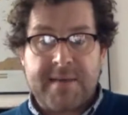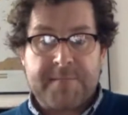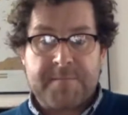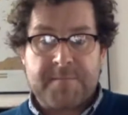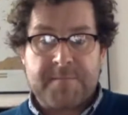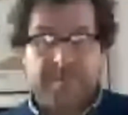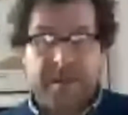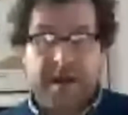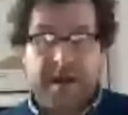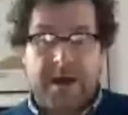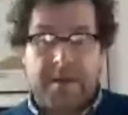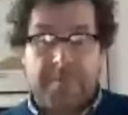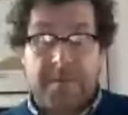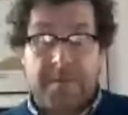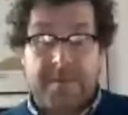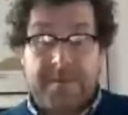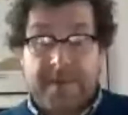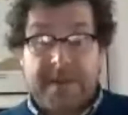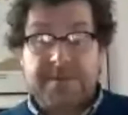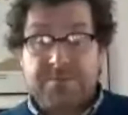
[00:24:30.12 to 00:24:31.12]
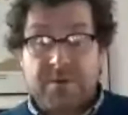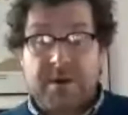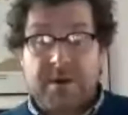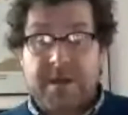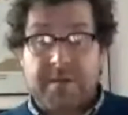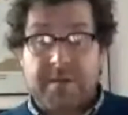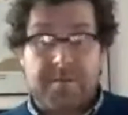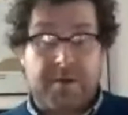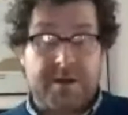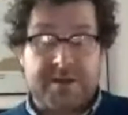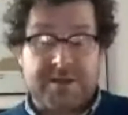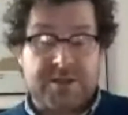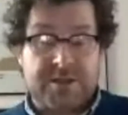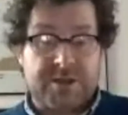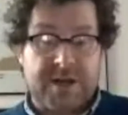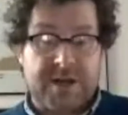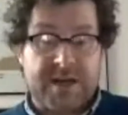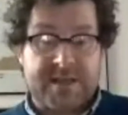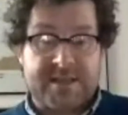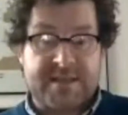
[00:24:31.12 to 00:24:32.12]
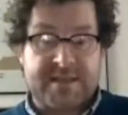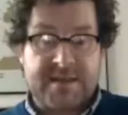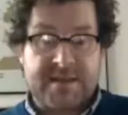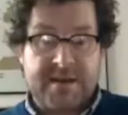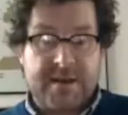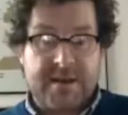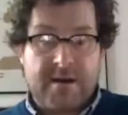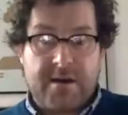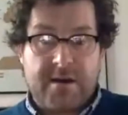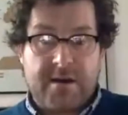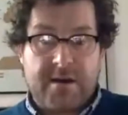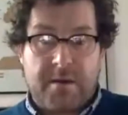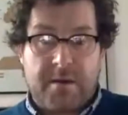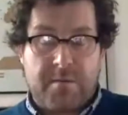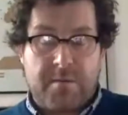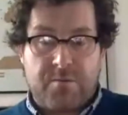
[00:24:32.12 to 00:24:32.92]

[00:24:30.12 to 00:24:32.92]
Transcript: Um, and that's where community shares um,